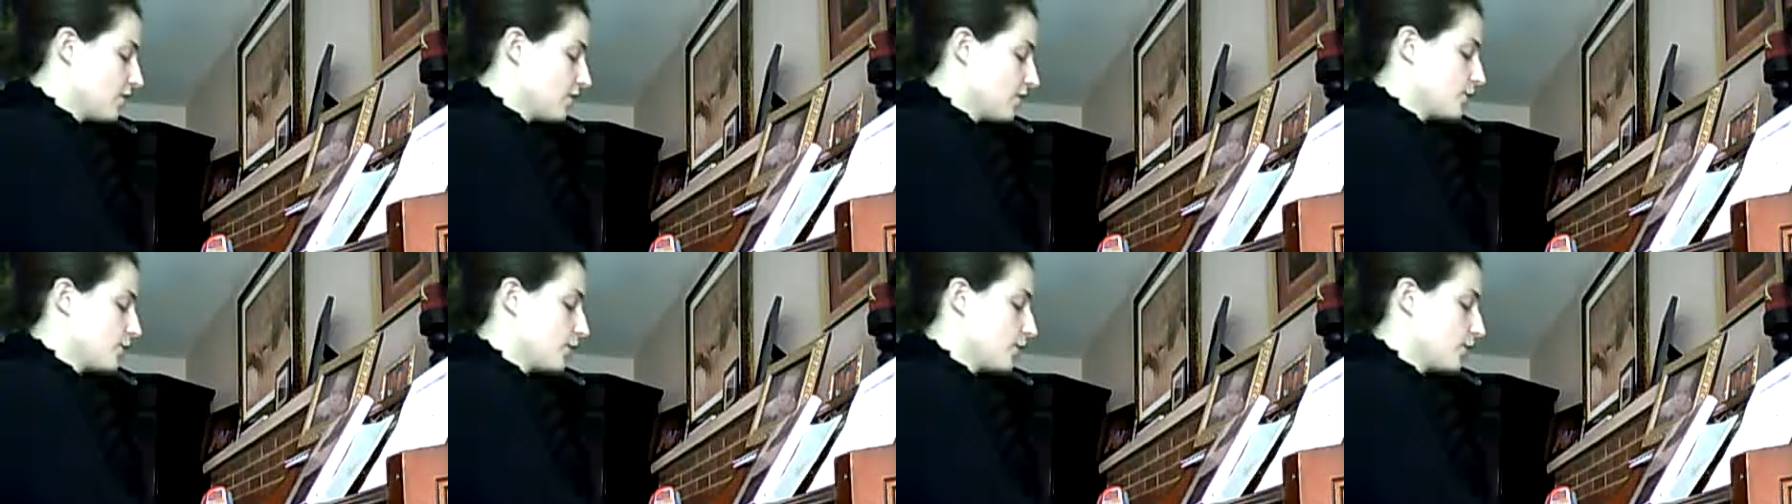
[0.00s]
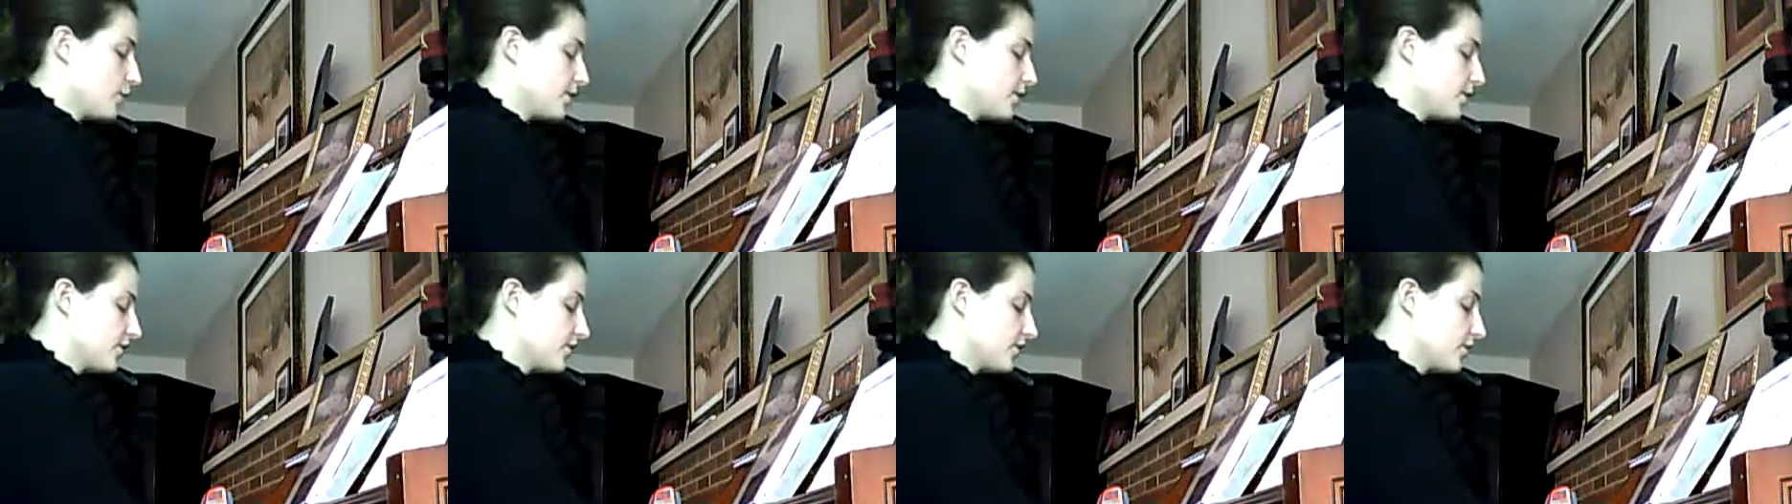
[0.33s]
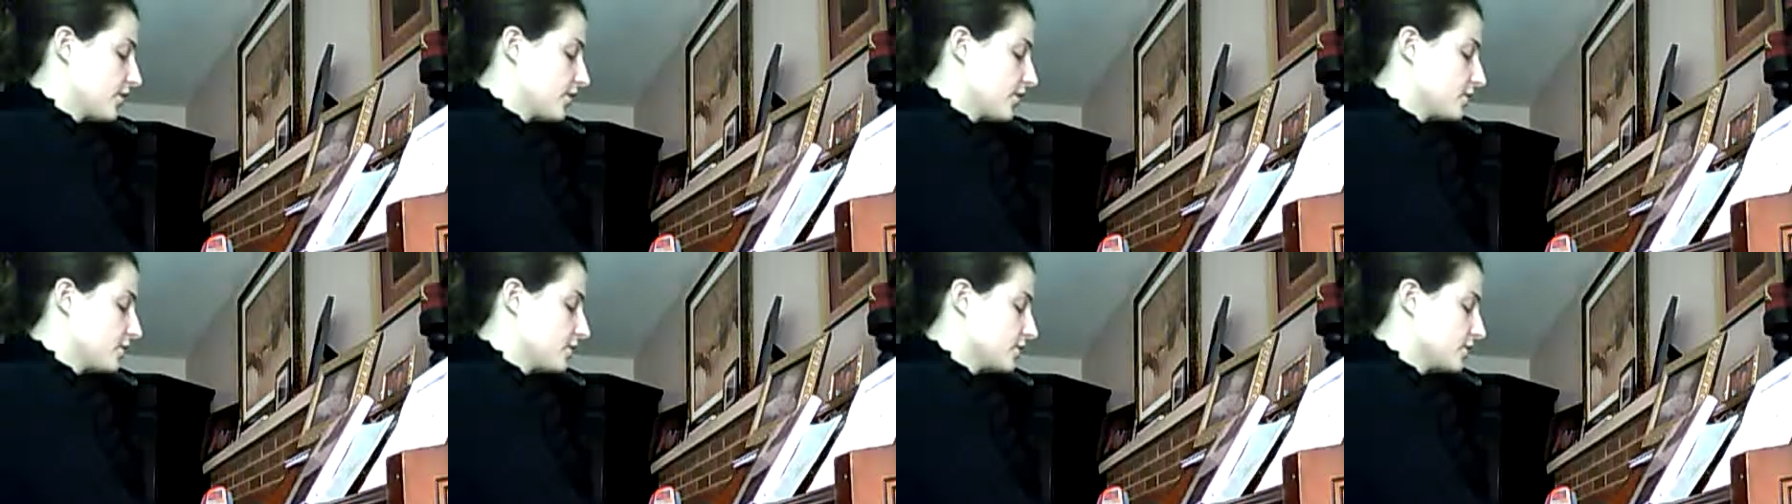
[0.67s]
for when the
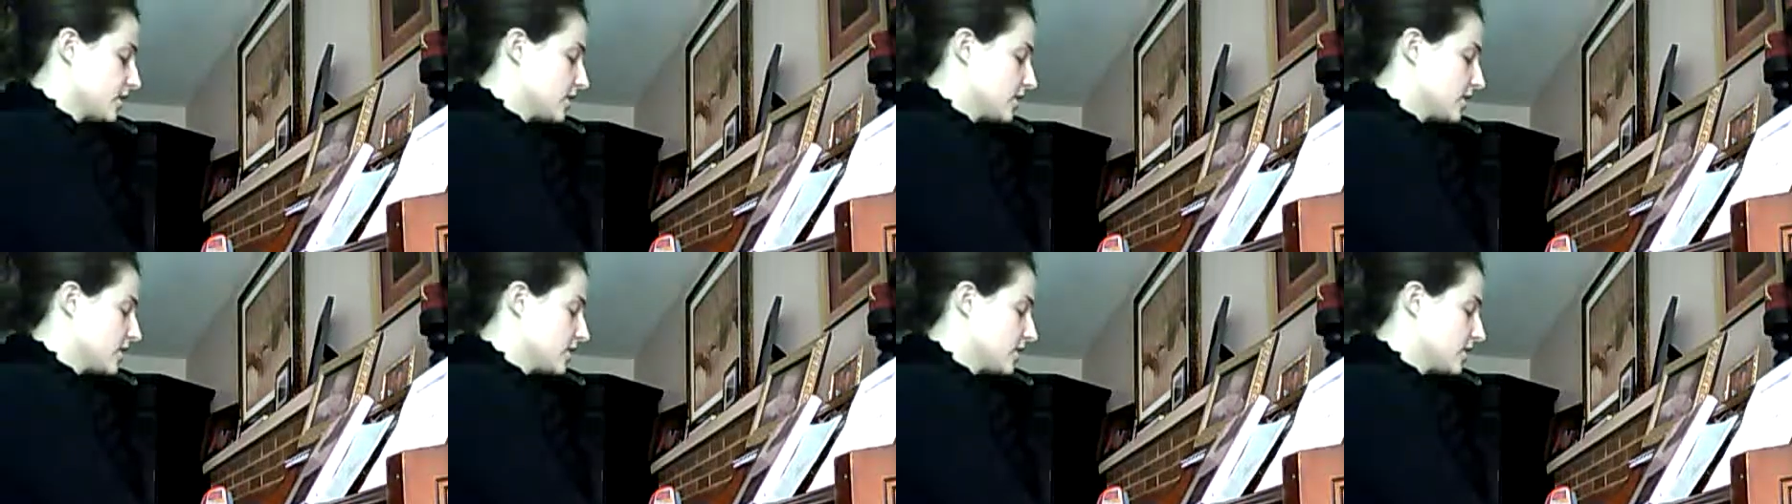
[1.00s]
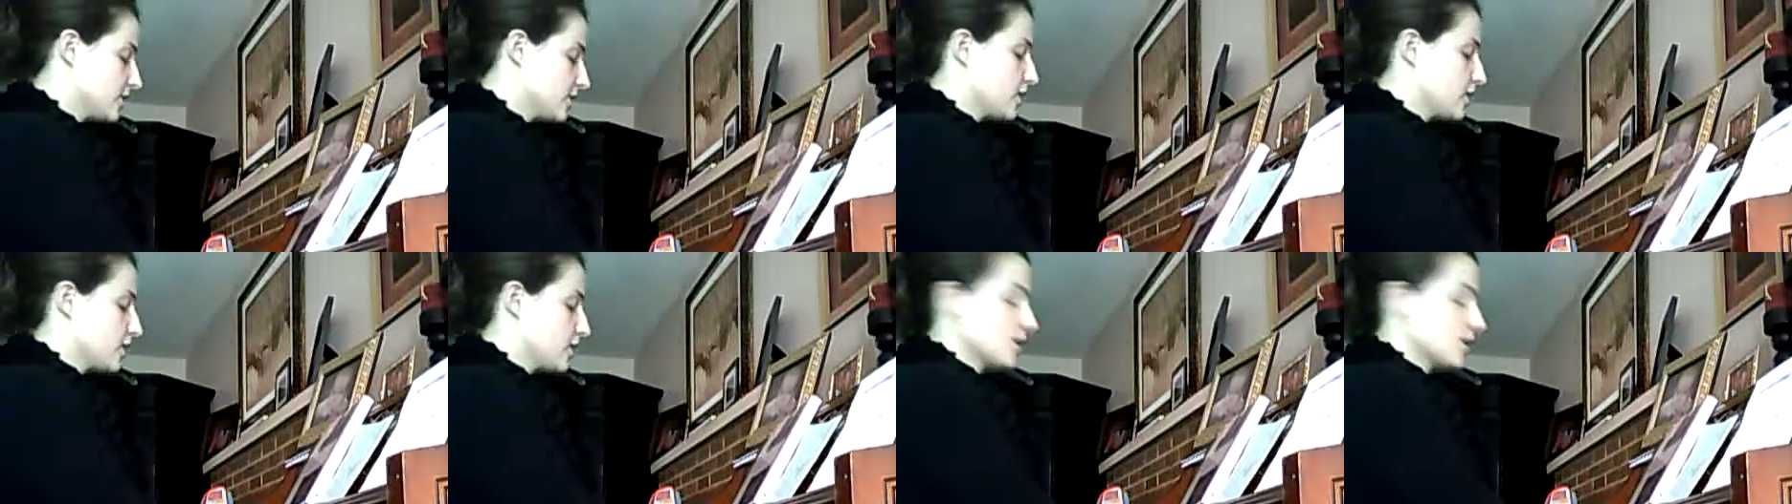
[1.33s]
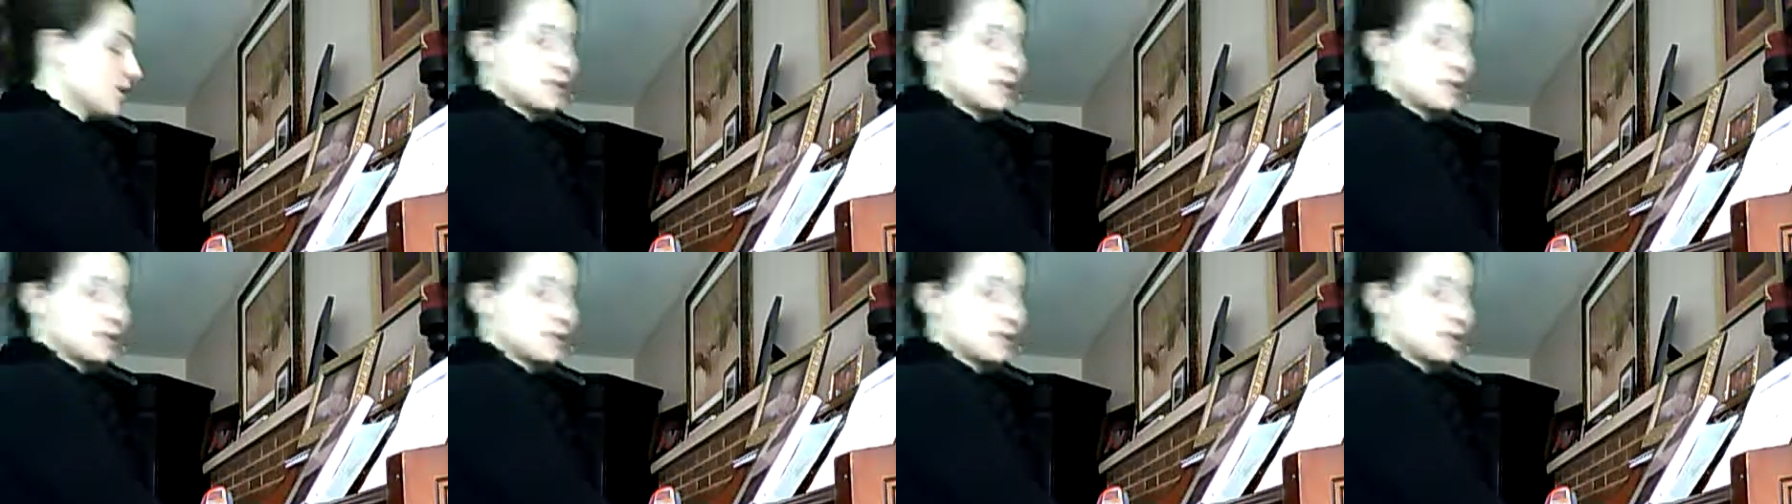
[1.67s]
thumb goes under,